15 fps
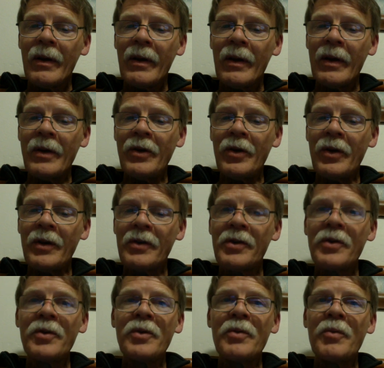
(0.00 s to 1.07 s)
In Unit
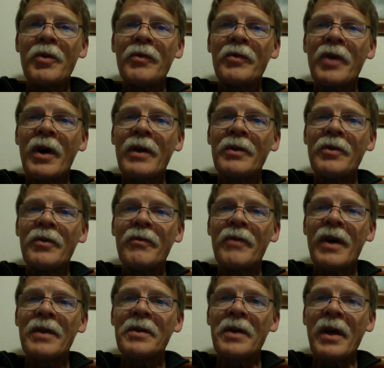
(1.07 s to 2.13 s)
2, you moved on to
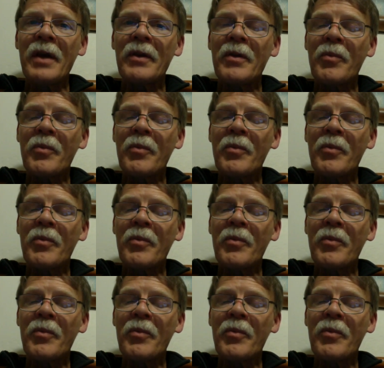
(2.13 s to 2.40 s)
investigate